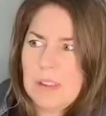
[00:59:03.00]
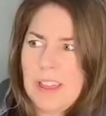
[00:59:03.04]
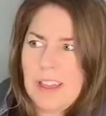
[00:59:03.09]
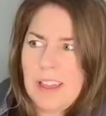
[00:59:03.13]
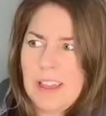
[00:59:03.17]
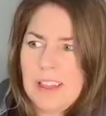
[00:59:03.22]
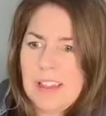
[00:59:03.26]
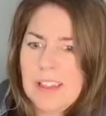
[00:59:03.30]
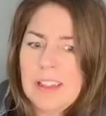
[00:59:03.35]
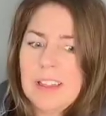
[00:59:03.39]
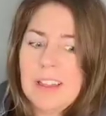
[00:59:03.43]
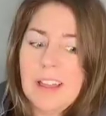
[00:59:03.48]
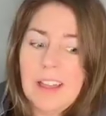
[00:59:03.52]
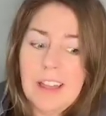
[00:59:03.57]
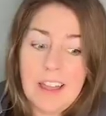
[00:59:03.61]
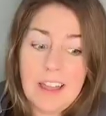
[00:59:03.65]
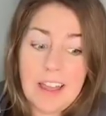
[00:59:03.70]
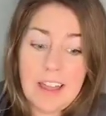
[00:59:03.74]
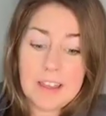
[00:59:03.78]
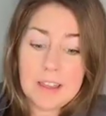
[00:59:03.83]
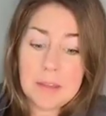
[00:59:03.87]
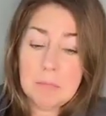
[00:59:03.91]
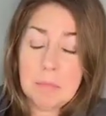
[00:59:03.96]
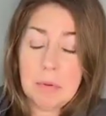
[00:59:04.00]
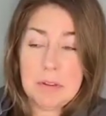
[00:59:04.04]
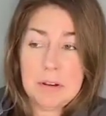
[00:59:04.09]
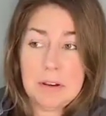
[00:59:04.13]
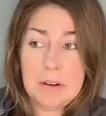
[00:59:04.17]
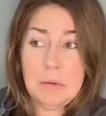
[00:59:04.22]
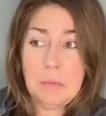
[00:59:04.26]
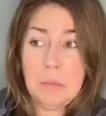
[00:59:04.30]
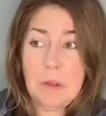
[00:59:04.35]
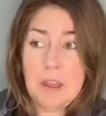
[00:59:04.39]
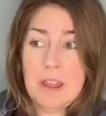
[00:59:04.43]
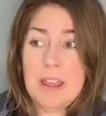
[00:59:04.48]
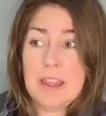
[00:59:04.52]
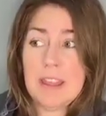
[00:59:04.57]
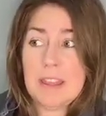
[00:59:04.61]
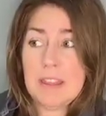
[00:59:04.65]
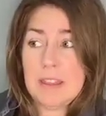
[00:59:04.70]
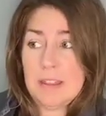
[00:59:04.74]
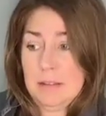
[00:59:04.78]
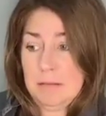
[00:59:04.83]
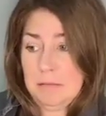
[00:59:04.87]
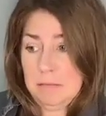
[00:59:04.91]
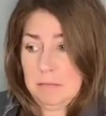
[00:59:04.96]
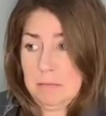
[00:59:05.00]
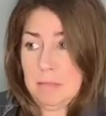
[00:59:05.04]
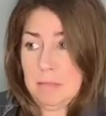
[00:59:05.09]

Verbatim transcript: Oh yeah? I can put it away.